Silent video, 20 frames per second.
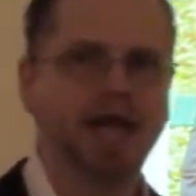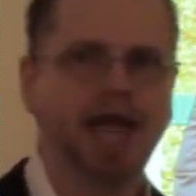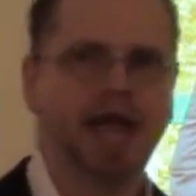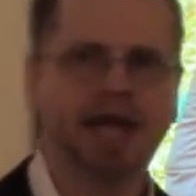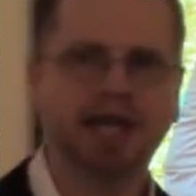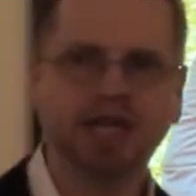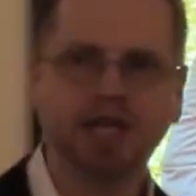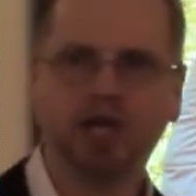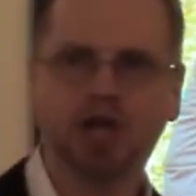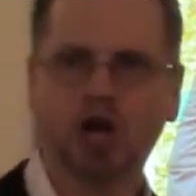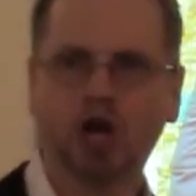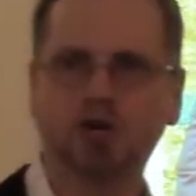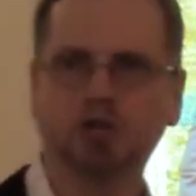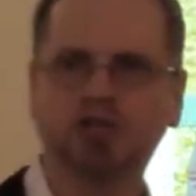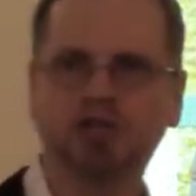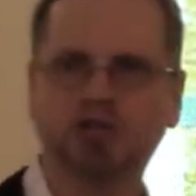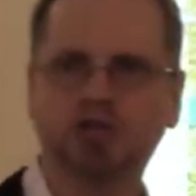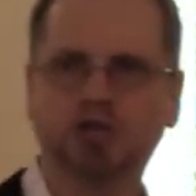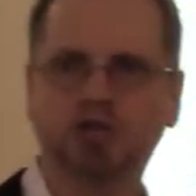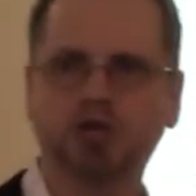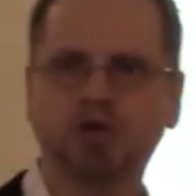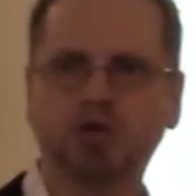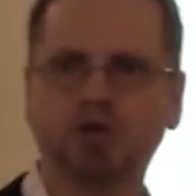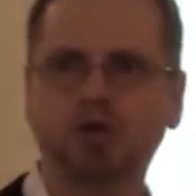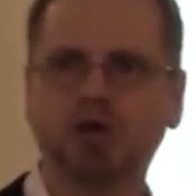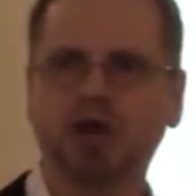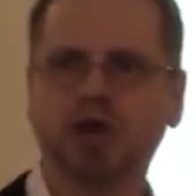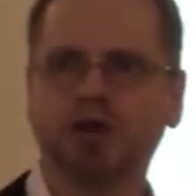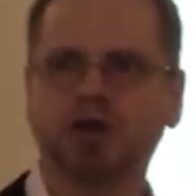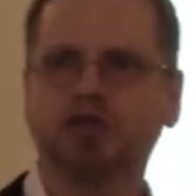And he goes
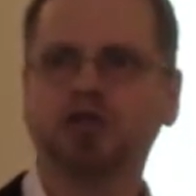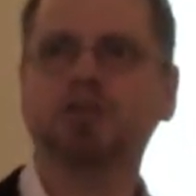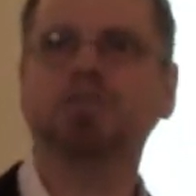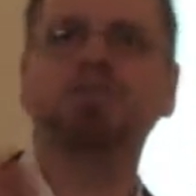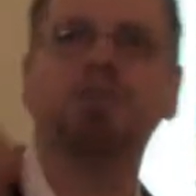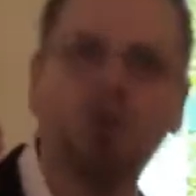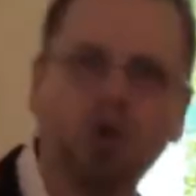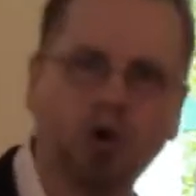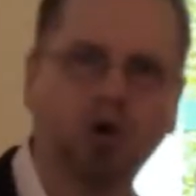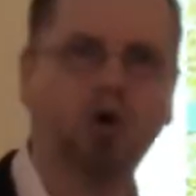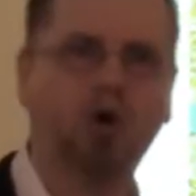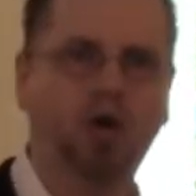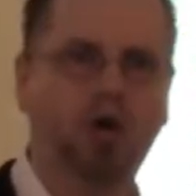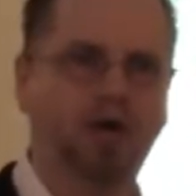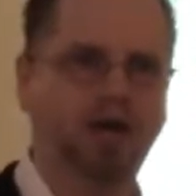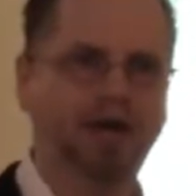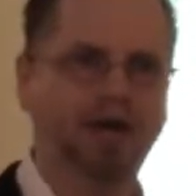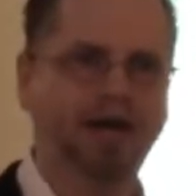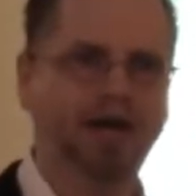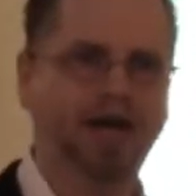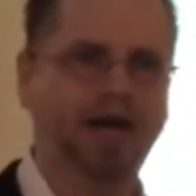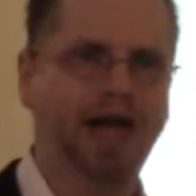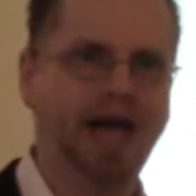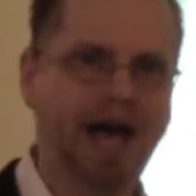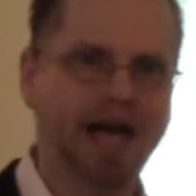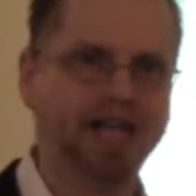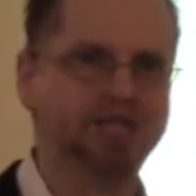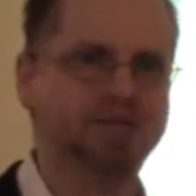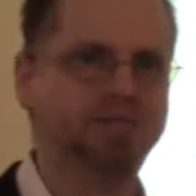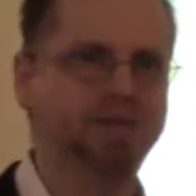to the moral
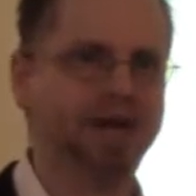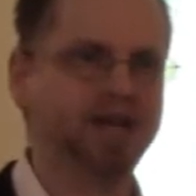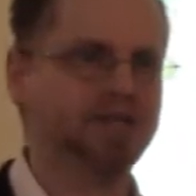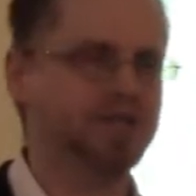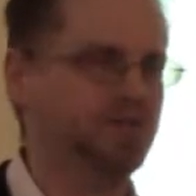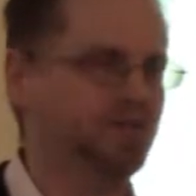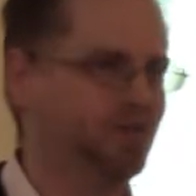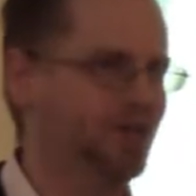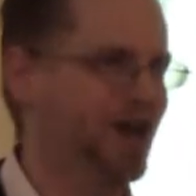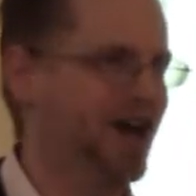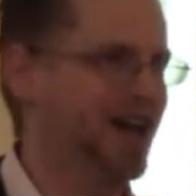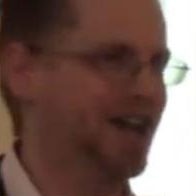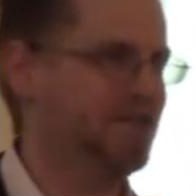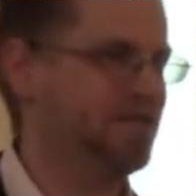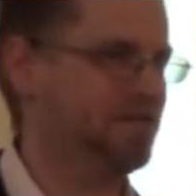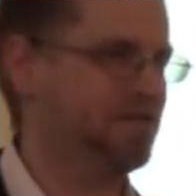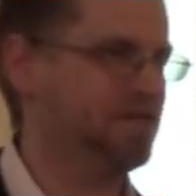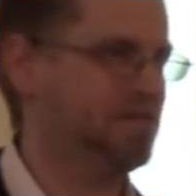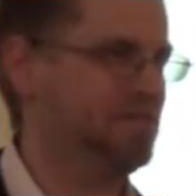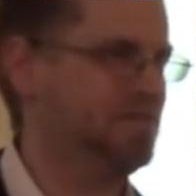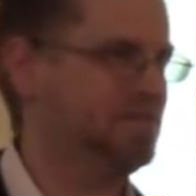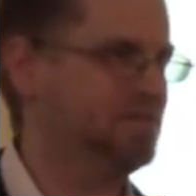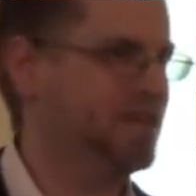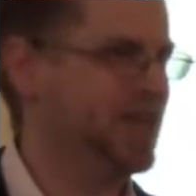aspects of life.